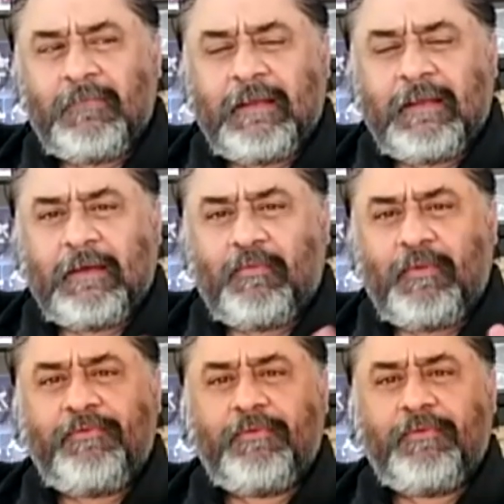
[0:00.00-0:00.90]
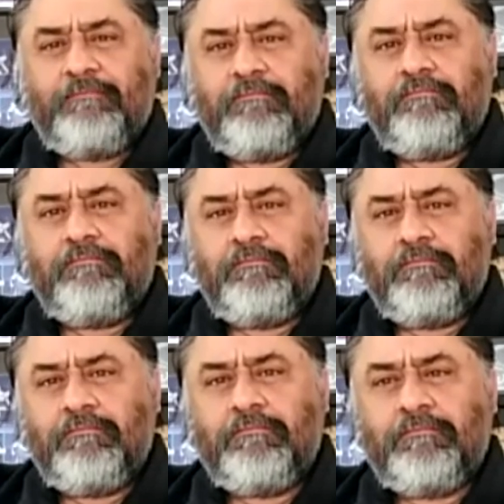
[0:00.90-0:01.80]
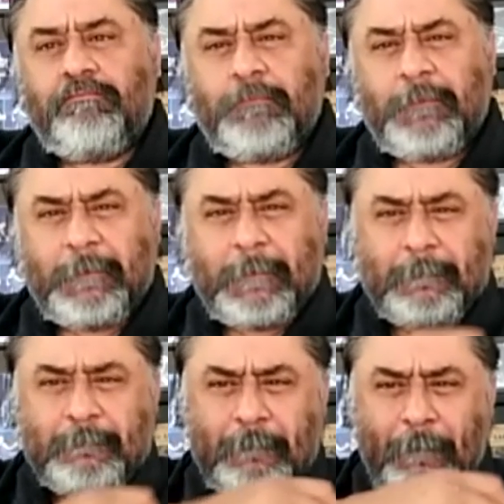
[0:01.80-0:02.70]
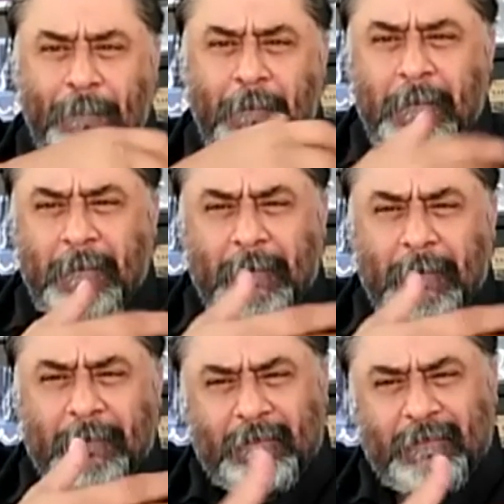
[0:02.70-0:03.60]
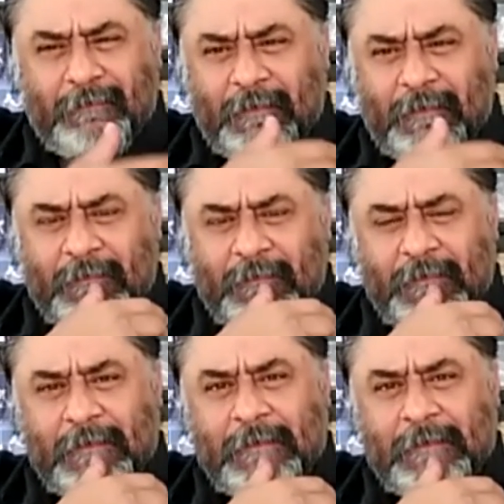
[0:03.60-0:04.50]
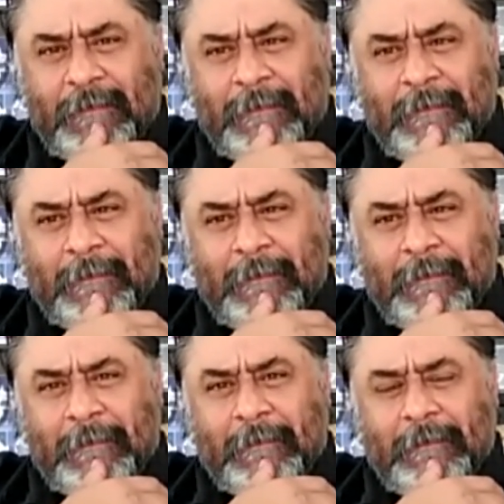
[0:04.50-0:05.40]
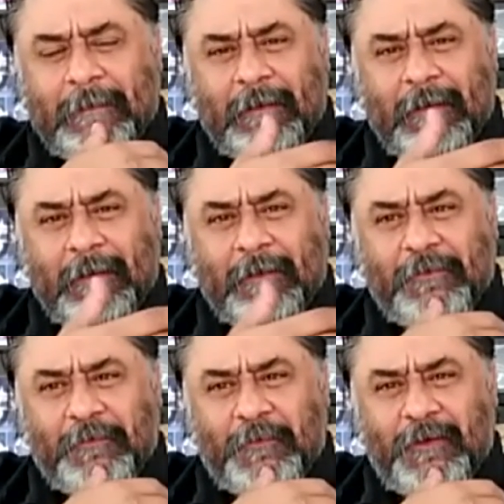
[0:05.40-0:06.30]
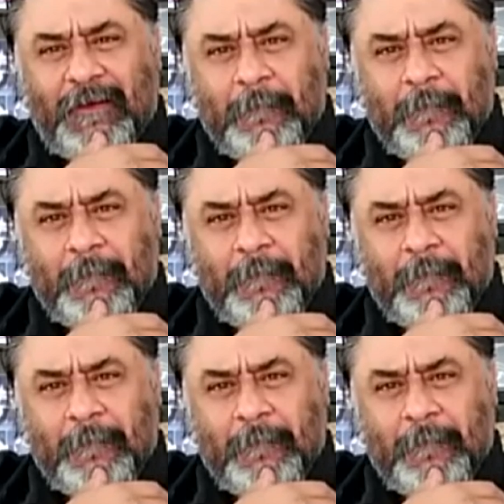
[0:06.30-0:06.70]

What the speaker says: And I questioned, you know? And I said, isn't that not allowed in the ring?